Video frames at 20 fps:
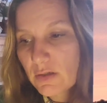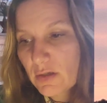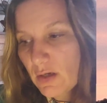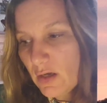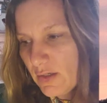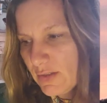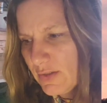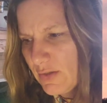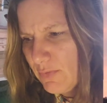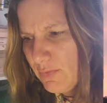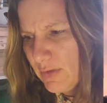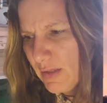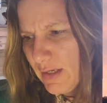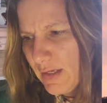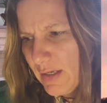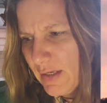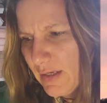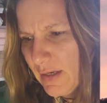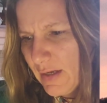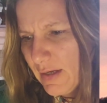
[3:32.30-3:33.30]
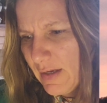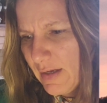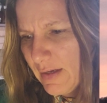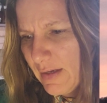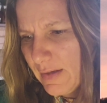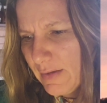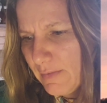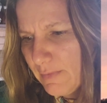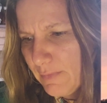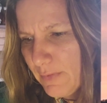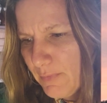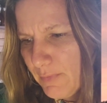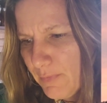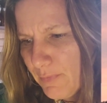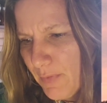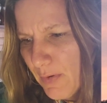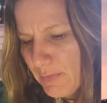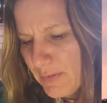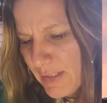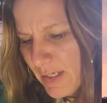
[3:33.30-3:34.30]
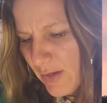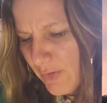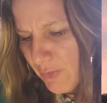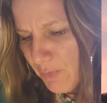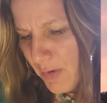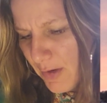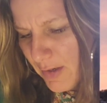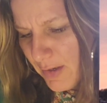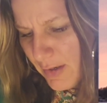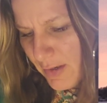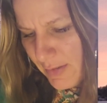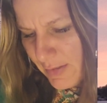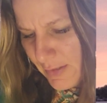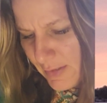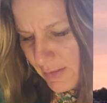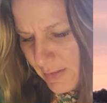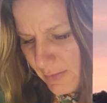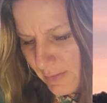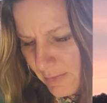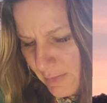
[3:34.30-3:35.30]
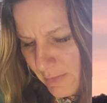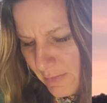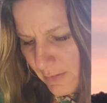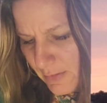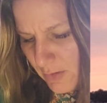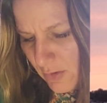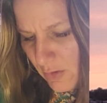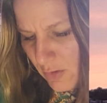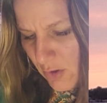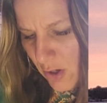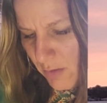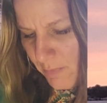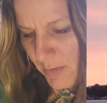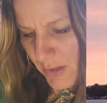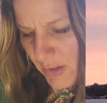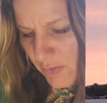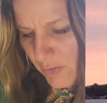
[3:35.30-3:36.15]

also like, what was the other one? It's karmic